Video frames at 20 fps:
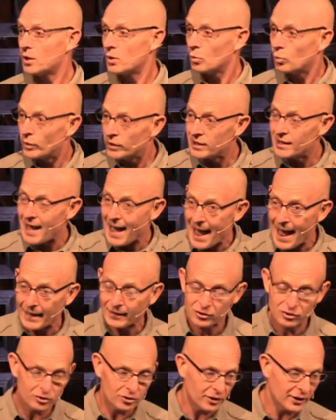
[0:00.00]
when he
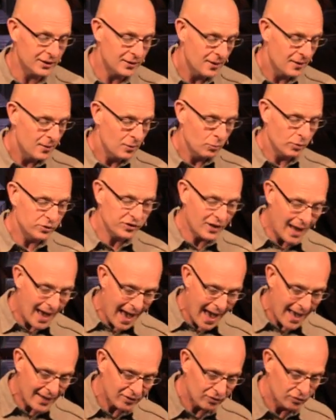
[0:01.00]
actually was
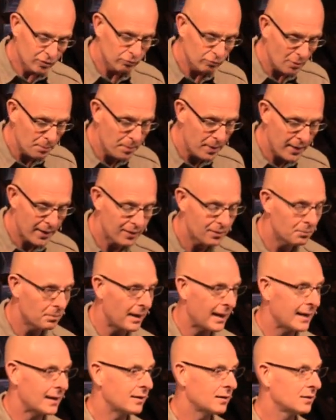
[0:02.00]
asked to repent
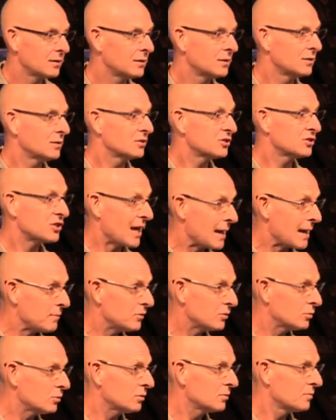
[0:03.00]
by
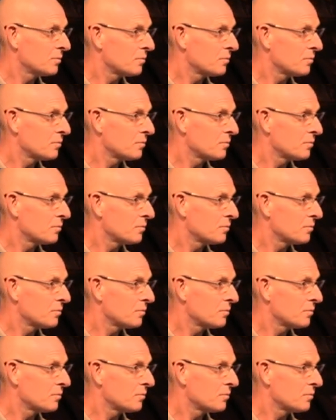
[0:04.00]
Samuel,